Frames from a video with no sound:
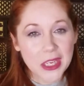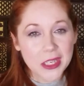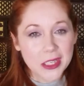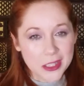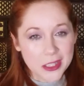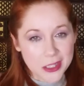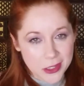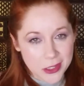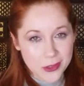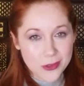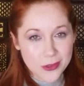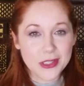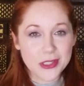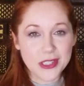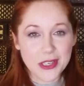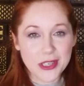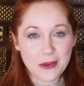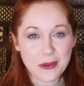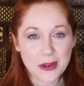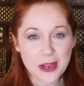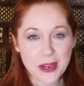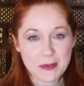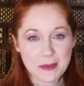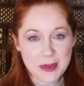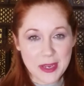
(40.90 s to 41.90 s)
You
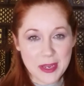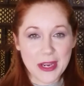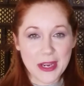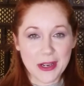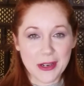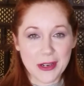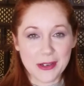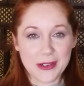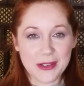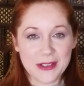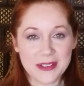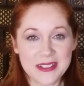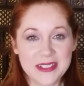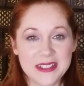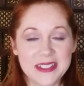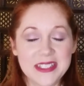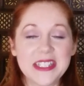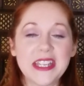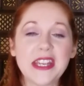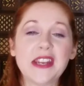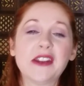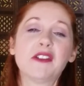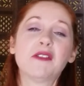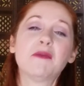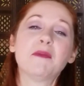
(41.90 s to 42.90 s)
showed up here
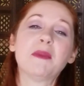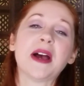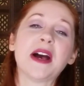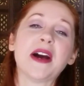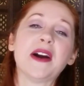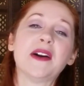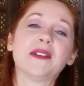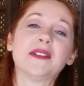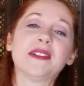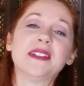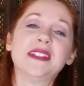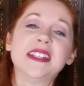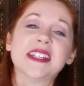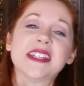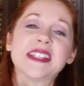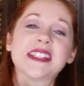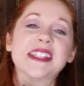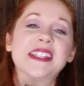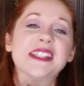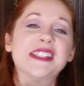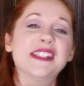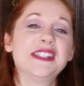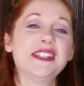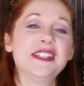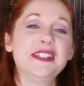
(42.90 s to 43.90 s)
to hear about
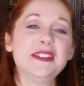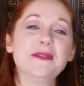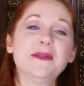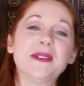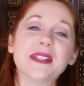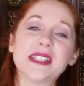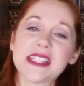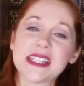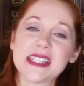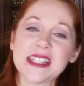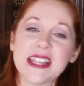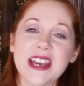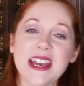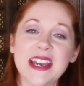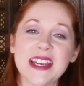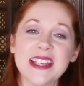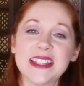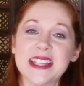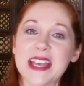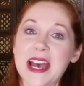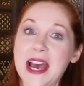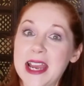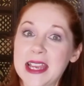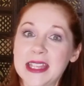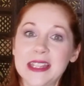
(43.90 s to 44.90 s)
NYX's newest
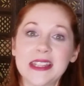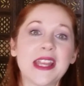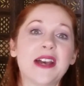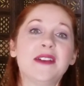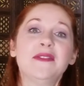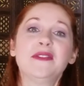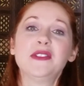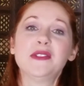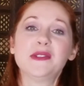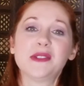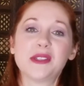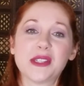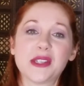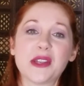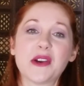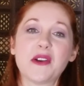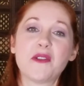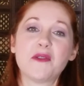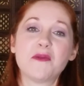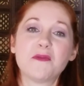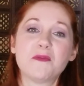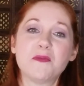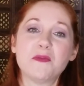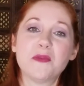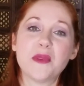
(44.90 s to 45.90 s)
line, the I Love You
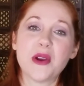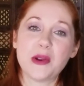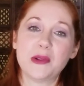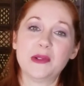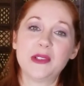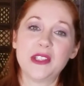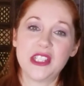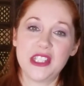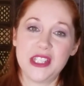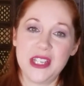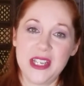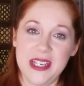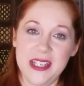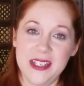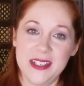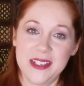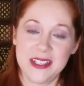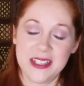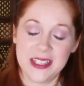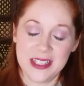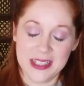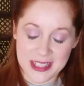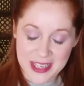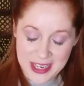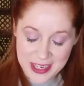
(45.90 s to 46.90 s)
So Mochi
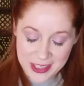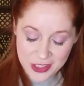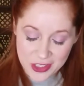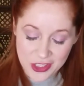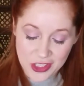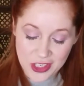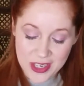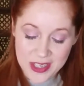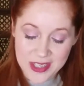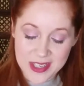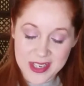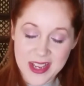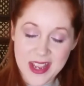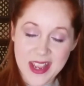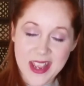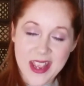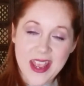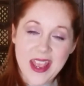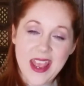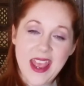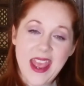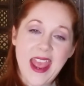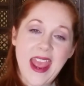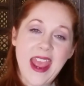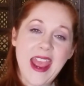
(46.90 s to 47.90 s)
collection.
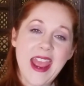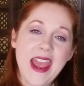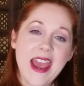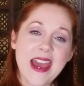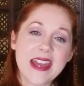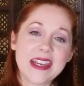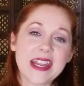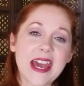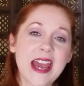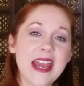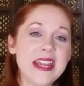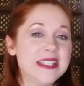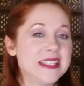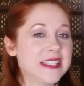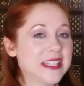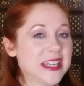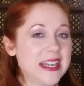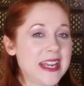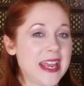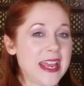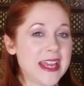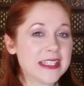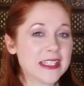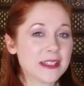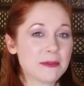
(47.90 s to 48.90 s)
And I
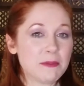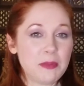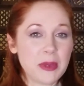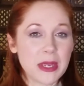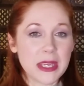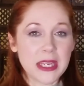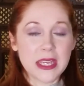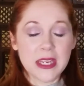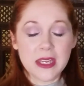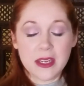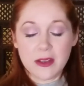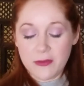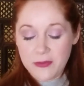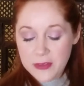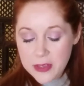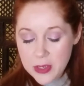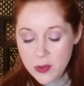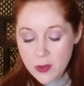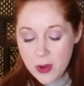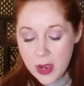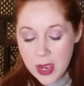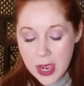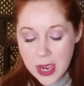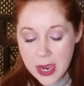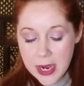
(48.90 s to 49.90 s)
did end up picking a
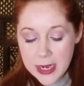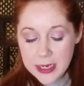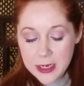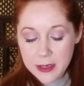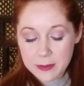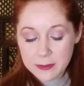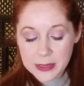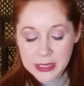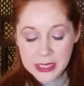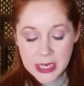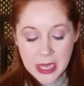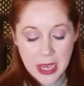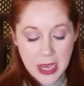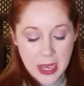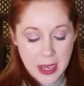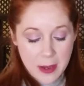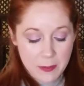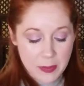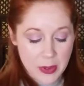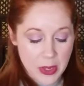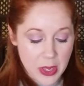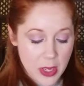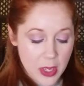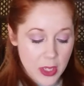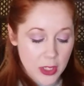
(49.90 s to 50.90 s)
few items up.